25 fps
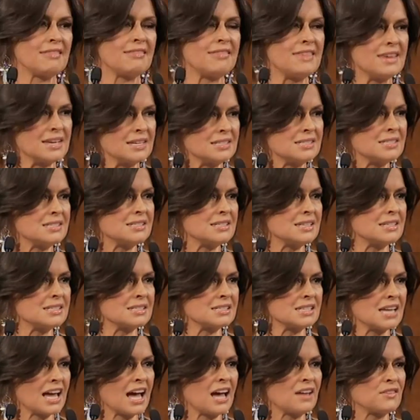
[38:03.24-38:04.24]
This
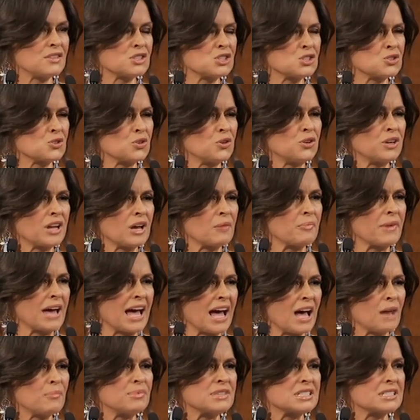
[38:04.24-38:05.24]
is now the screwed-up
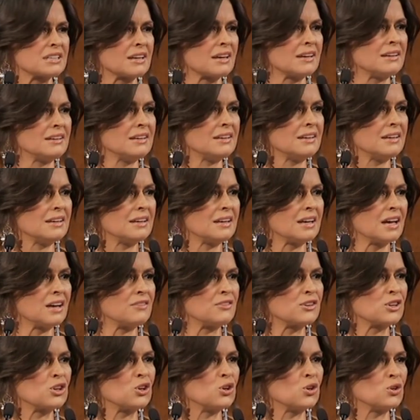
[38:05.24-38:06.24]
arbiter
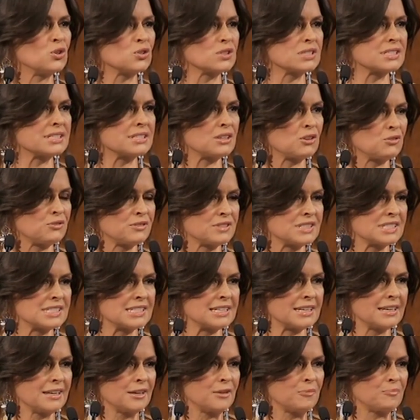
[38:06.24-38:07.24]
of a girl's
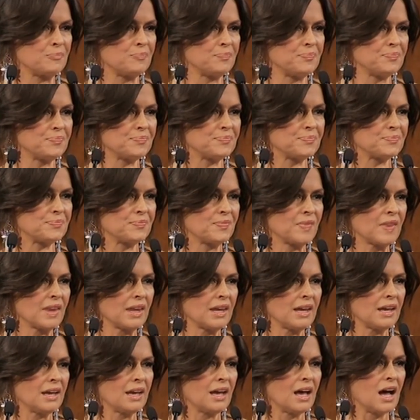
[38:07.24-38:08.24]
self-esteem.
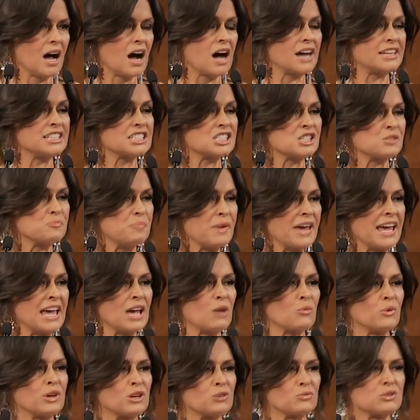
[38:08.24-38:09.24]
I
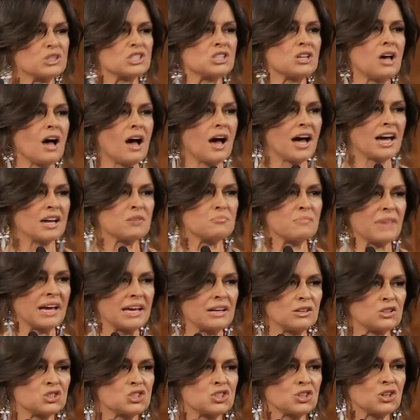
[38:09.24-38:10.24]
despair when a retired
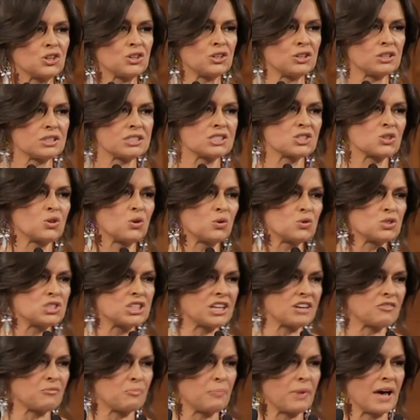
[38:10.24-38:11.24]
male journalist called
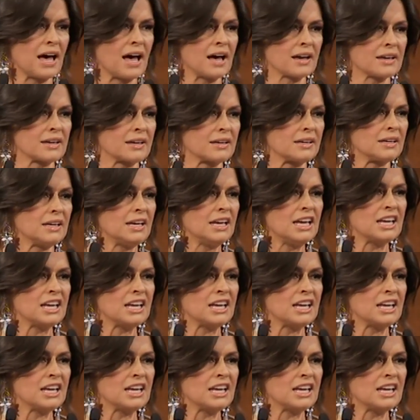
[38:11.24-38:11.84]
Jeff Barker